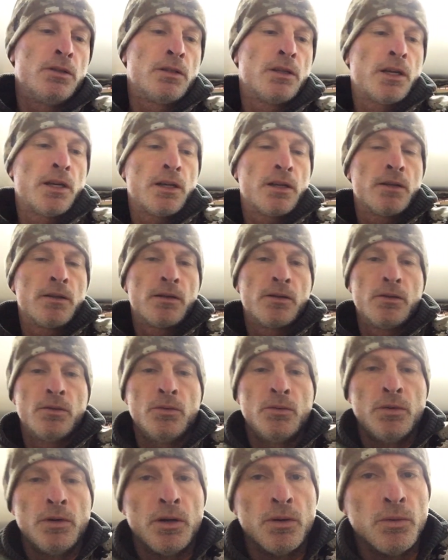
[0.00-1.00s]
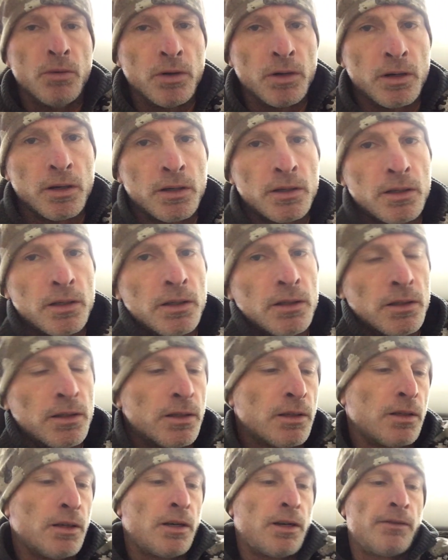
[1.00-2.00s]
like what works, because
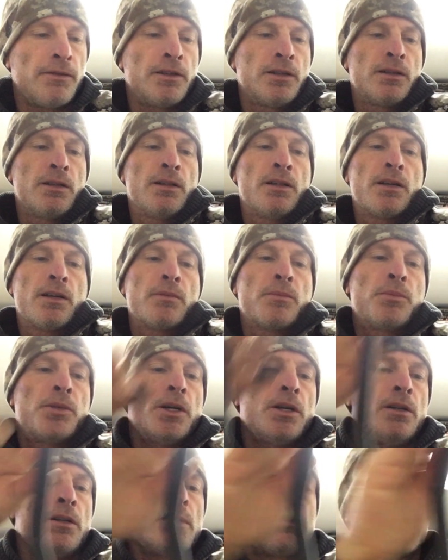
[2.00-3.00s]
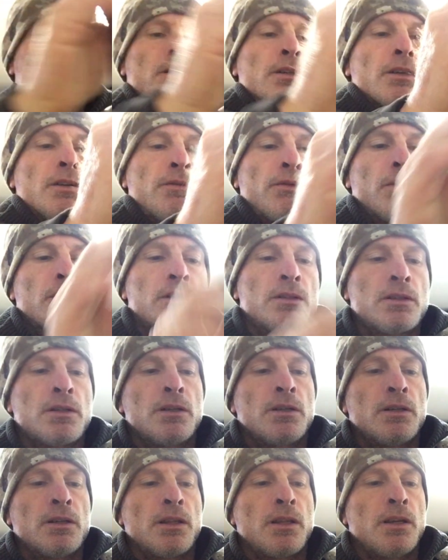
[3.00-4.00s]
obviously like pellets are good for
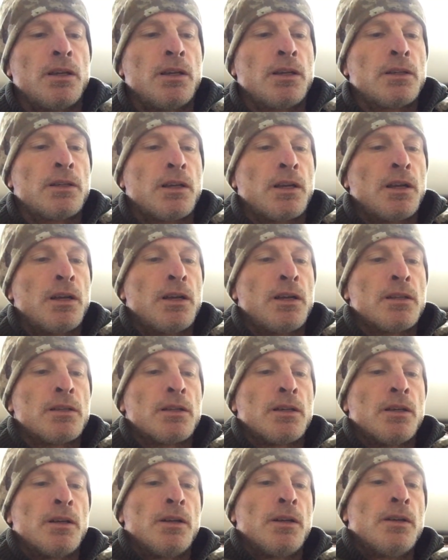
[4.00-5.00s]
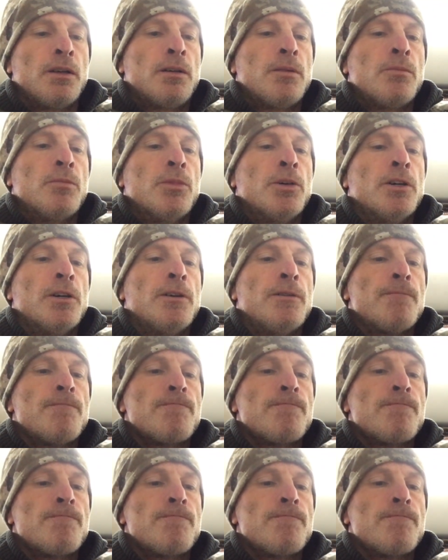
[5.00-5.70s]
certain things, I guess, but